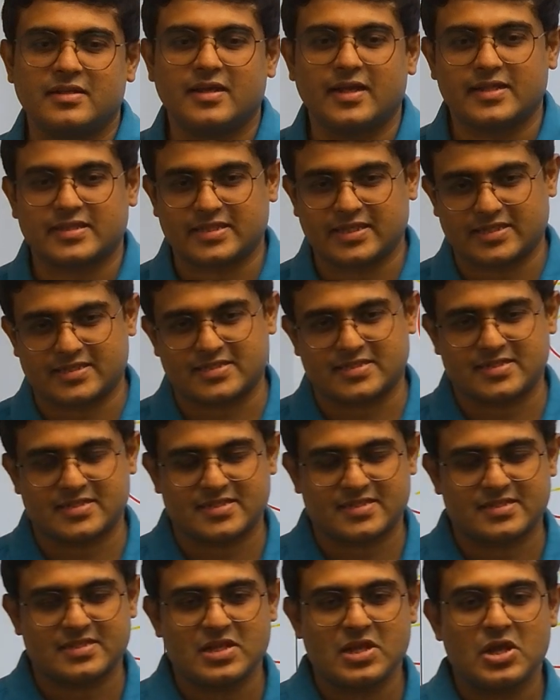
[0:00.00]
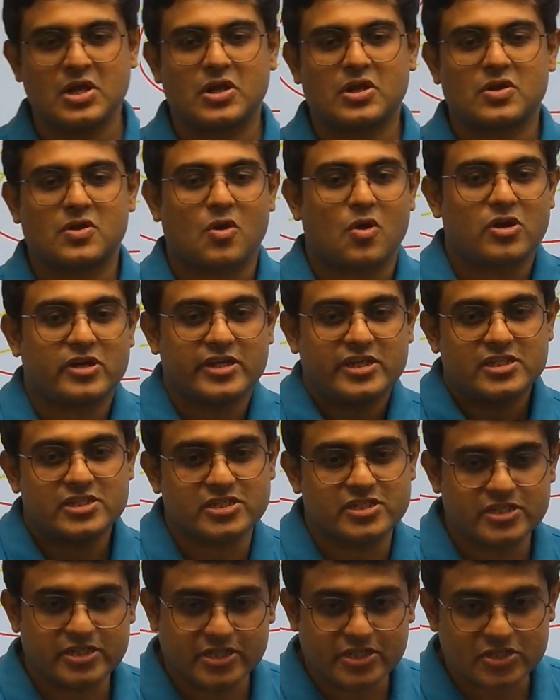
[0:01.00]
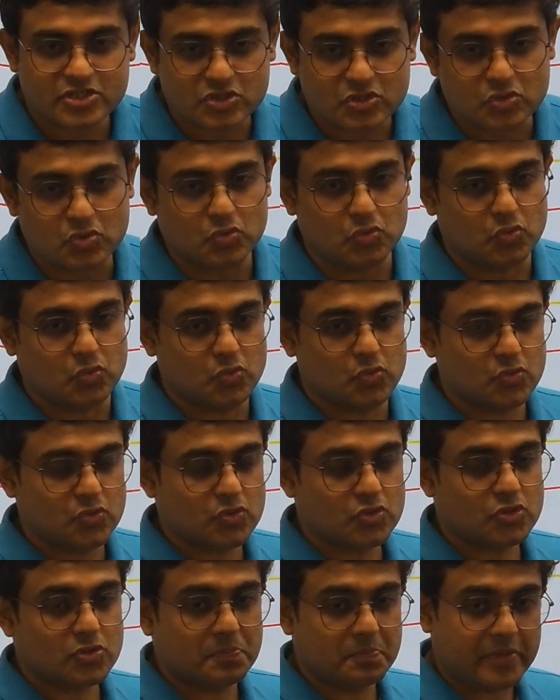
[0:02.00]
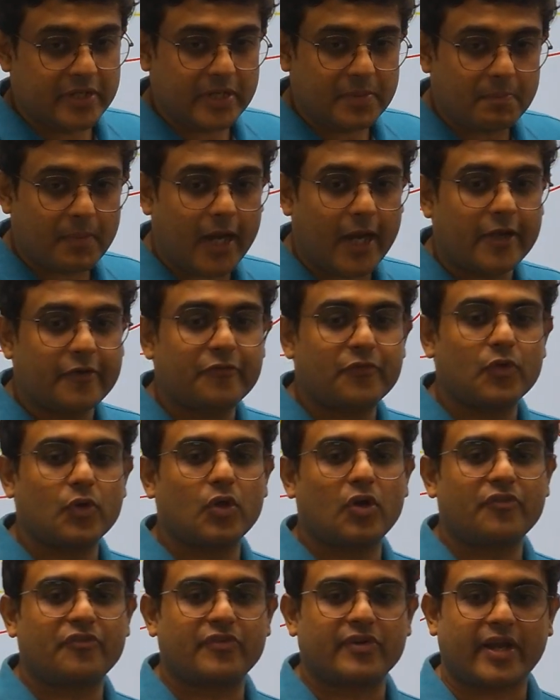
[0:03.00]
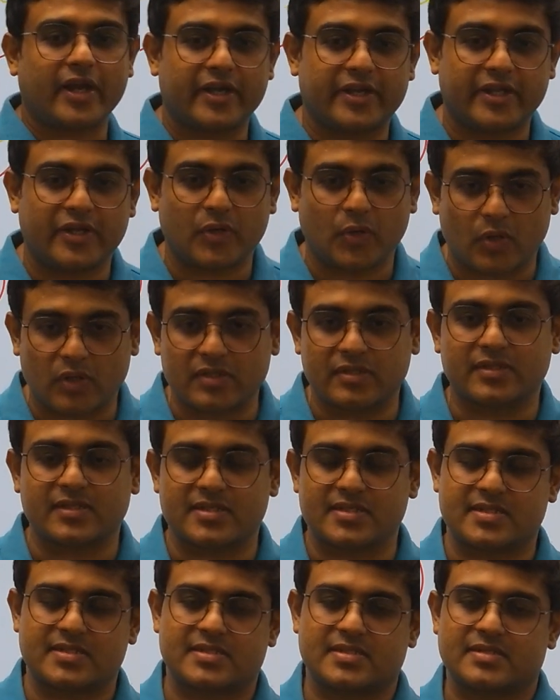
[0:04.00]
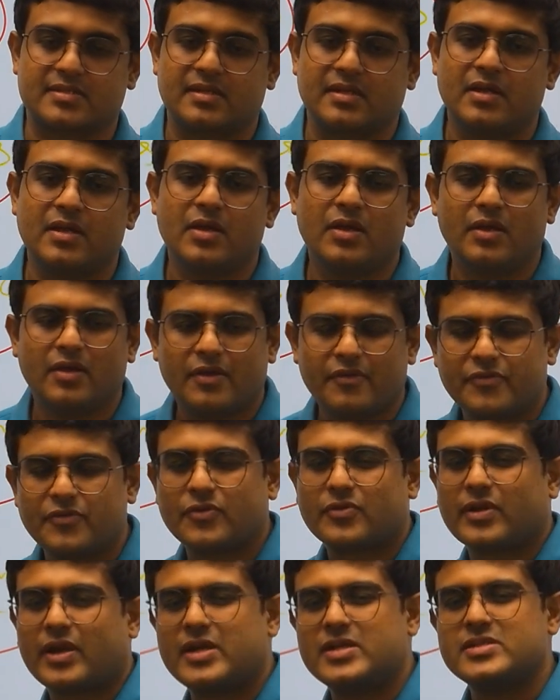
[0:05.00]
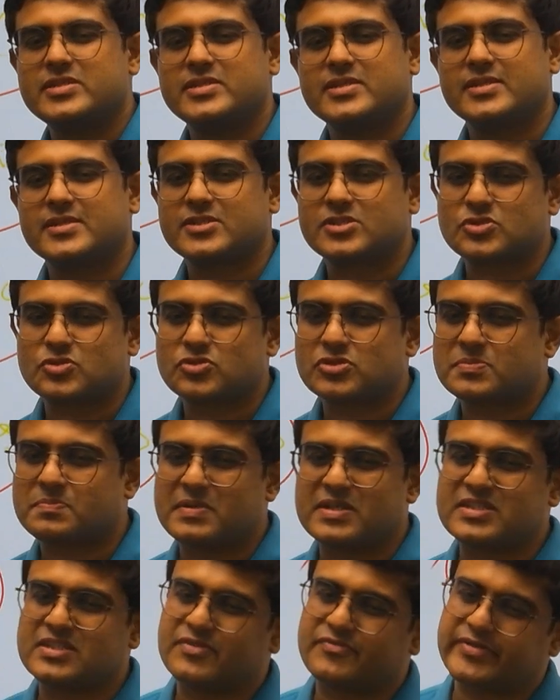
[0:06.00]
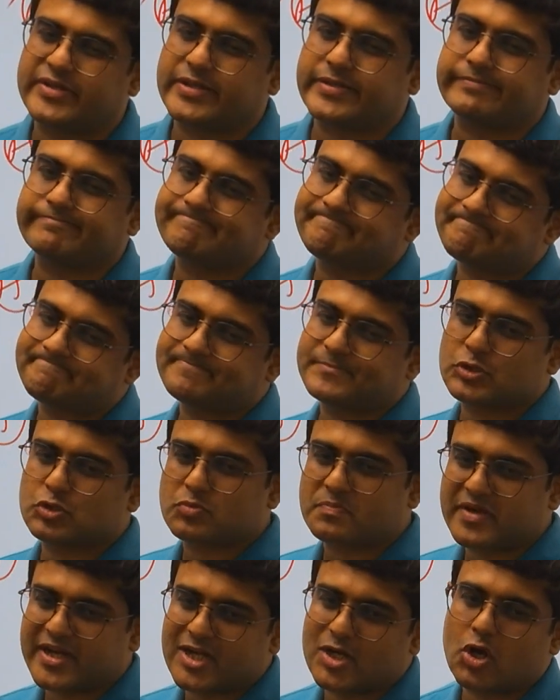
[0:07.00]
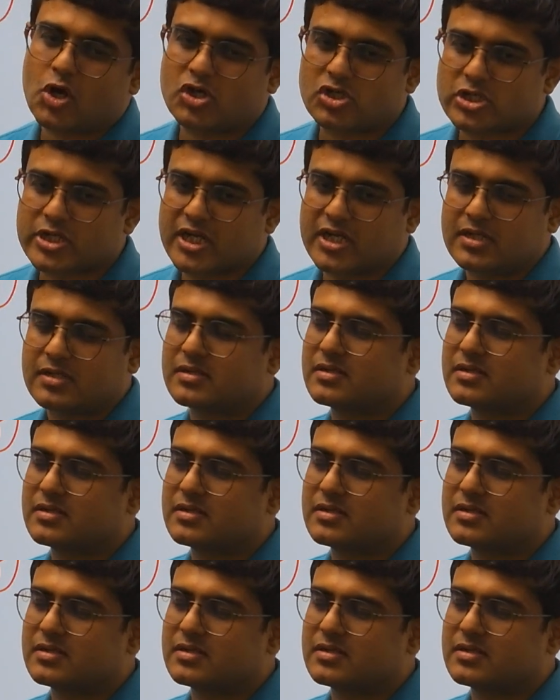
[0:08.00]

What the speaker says: ethics, not in GS2. So be mindful of writing all this. If you write GS2 specific, you may not get,